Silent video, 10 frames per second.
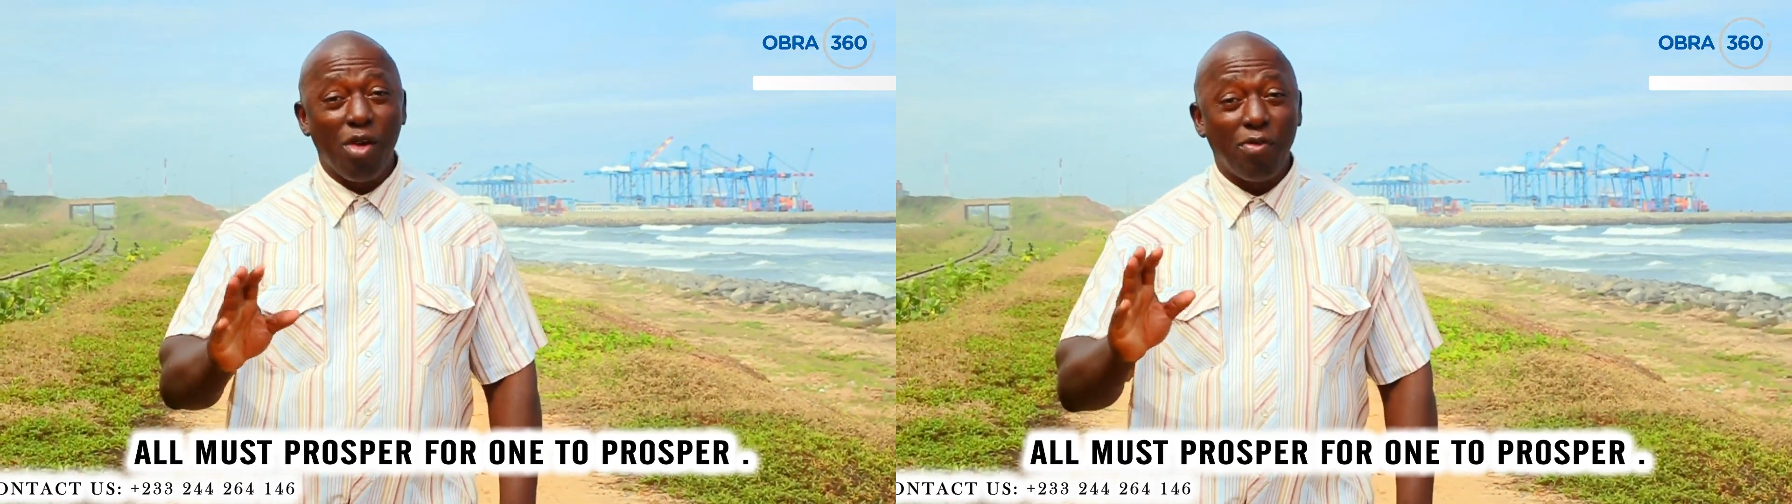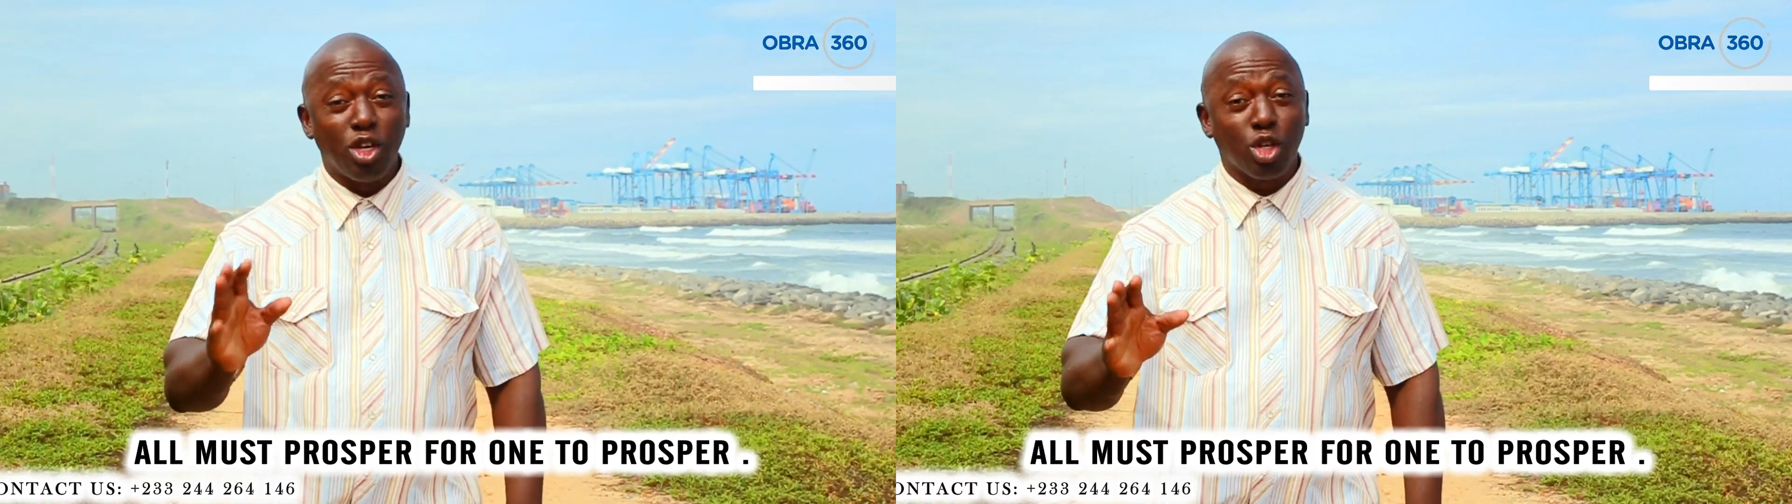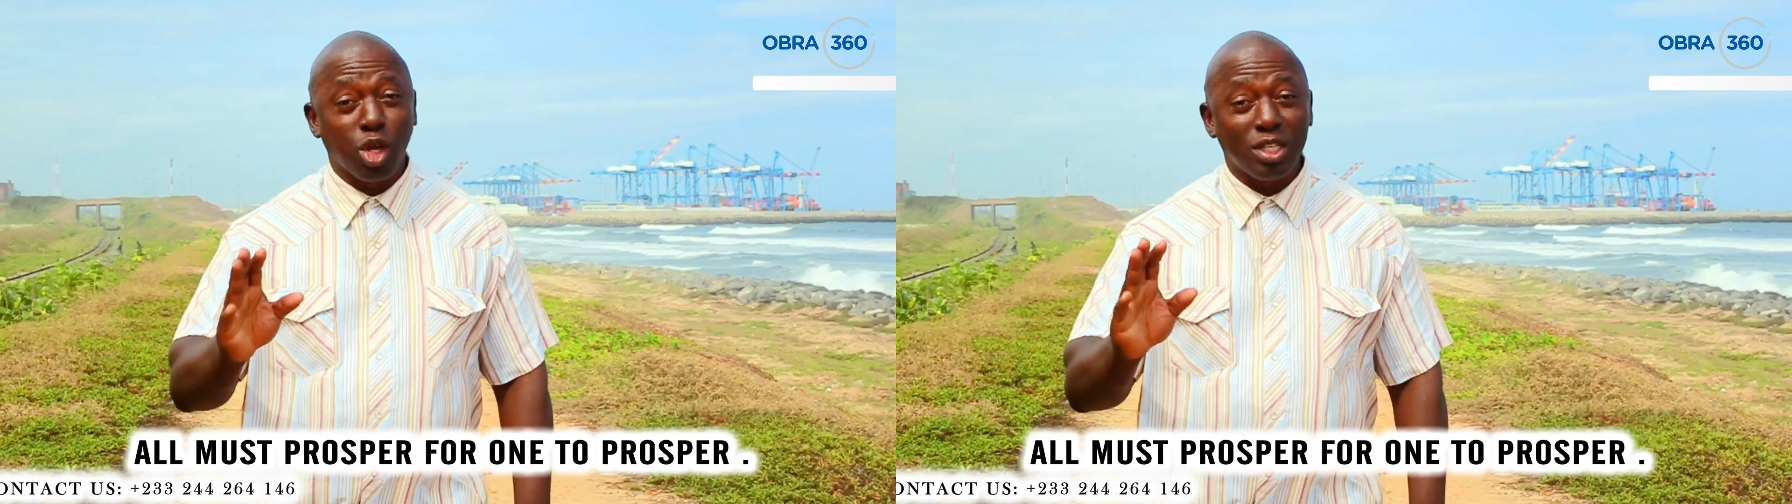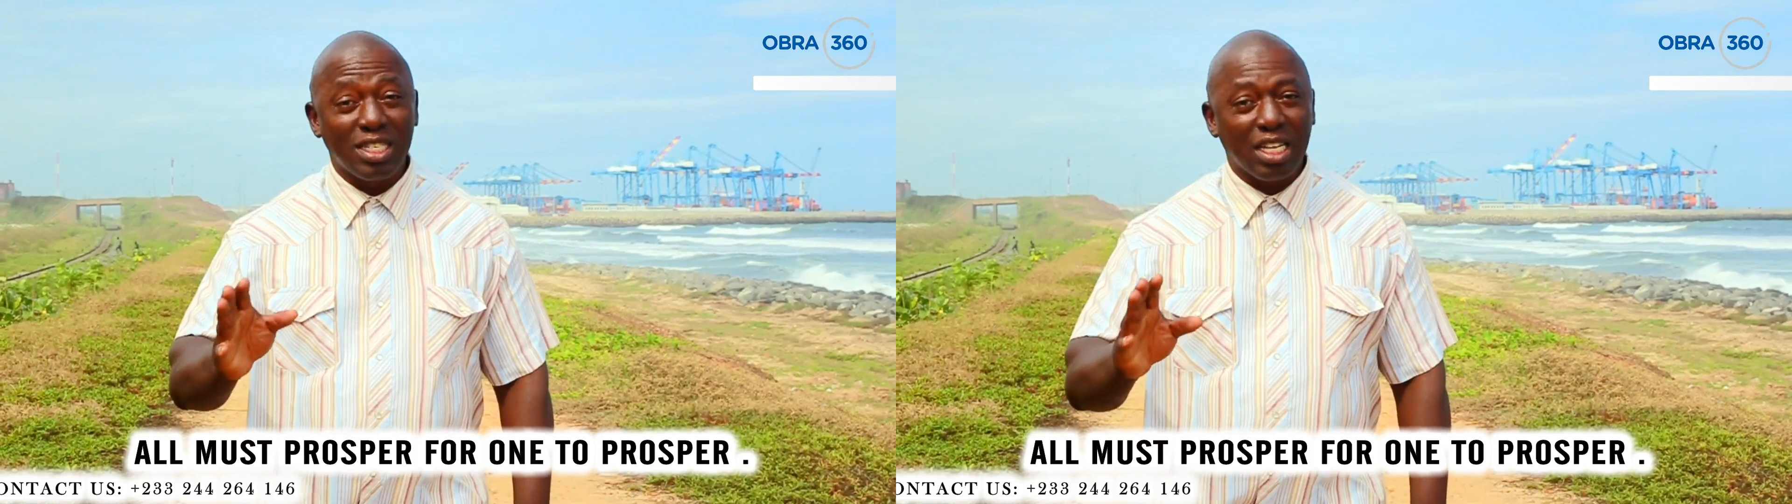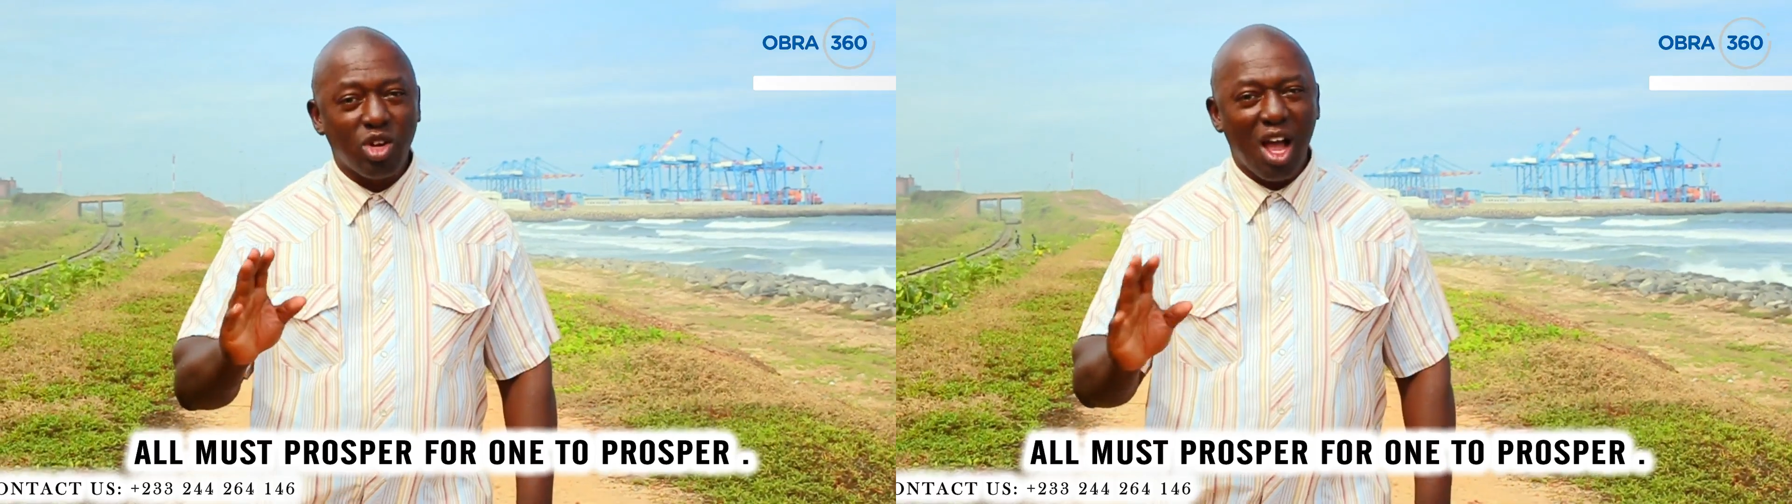Revenue Authority
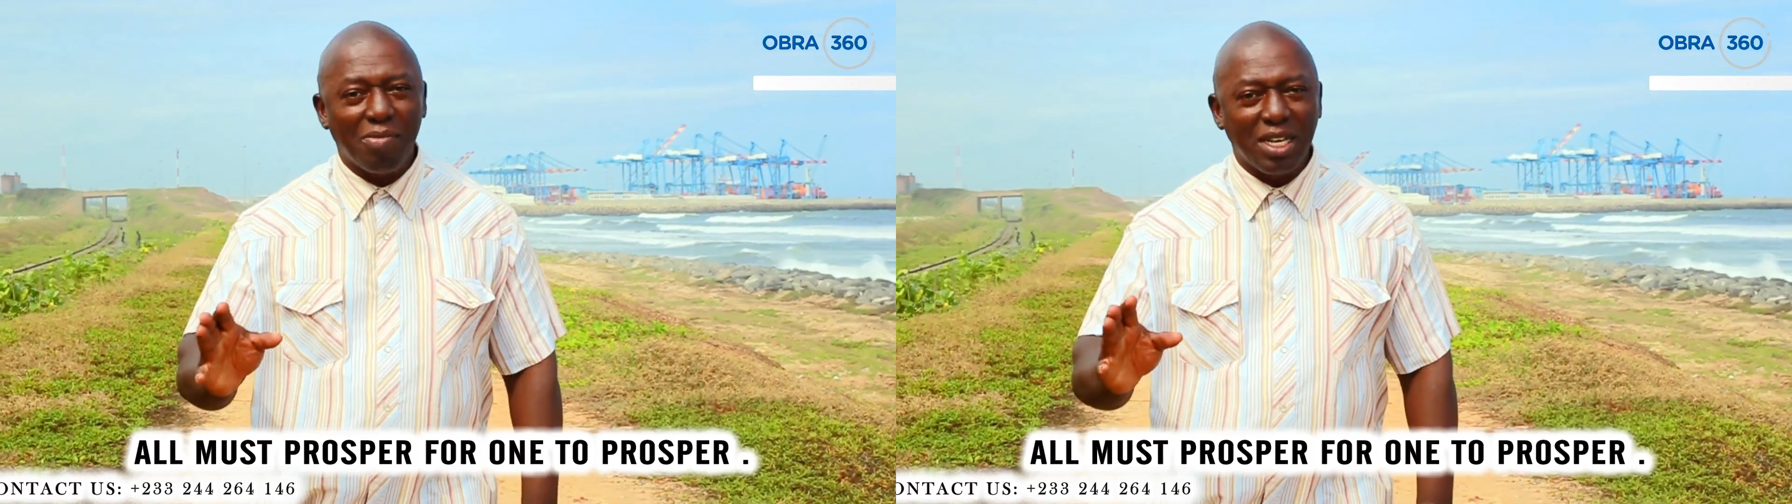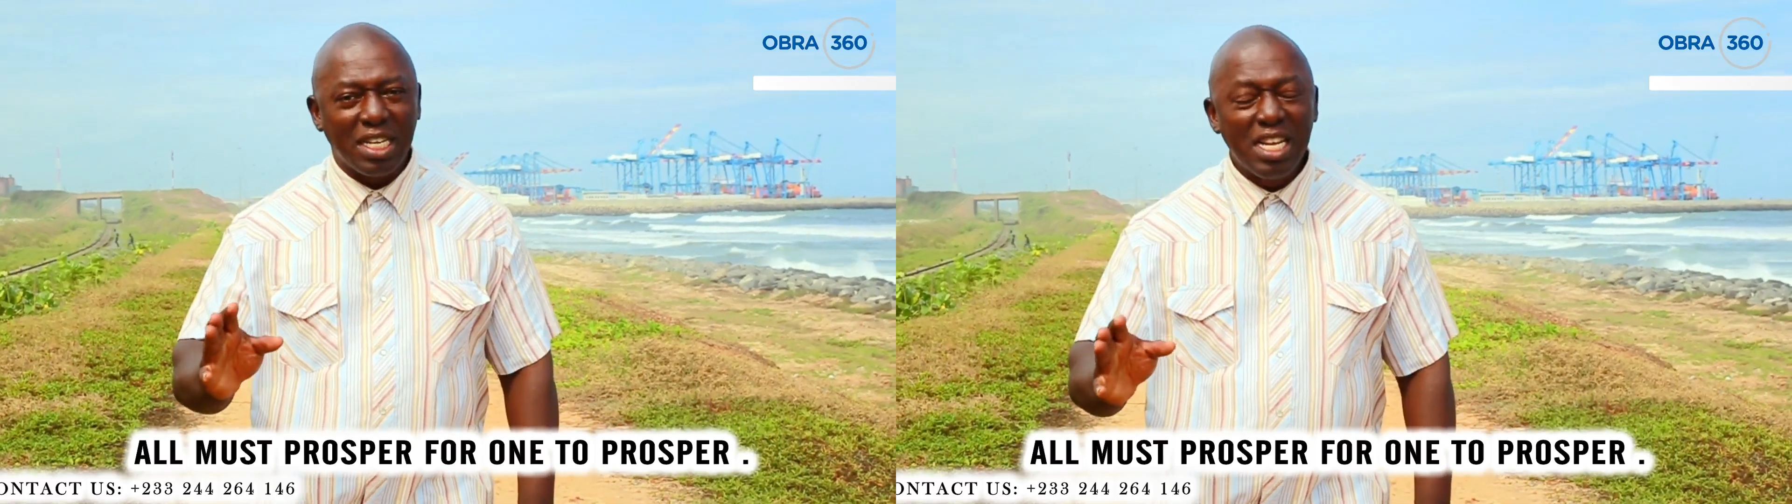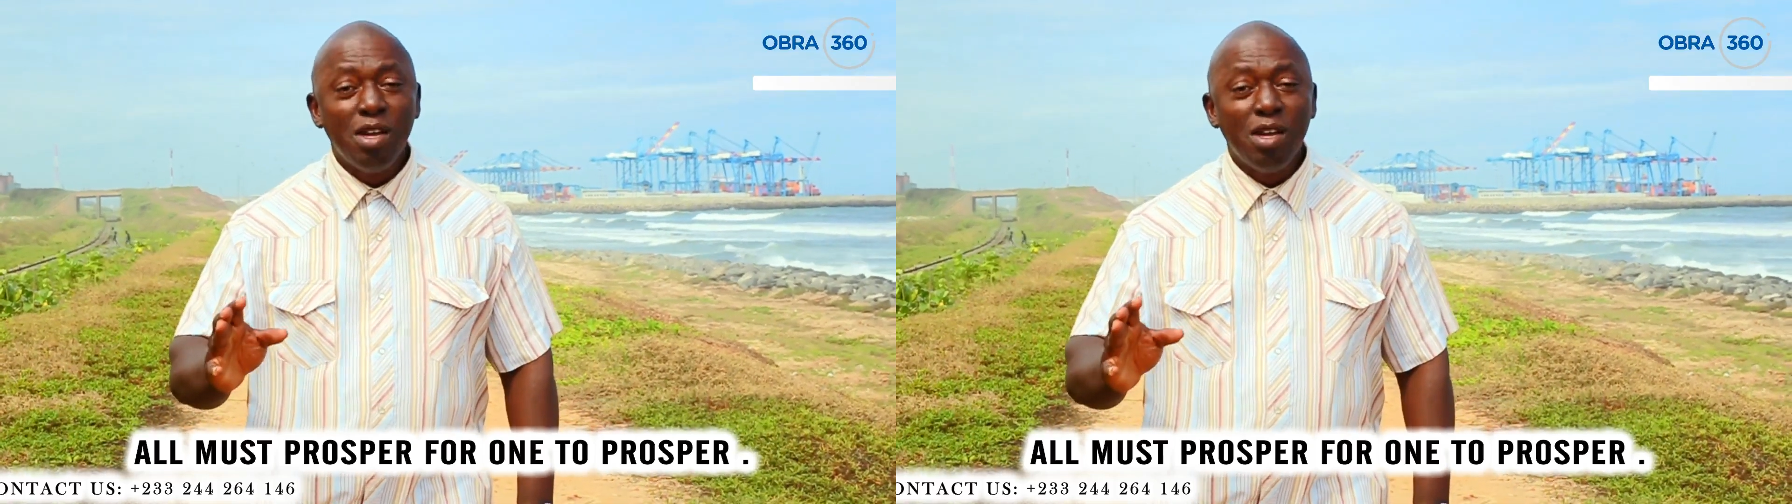does not have money,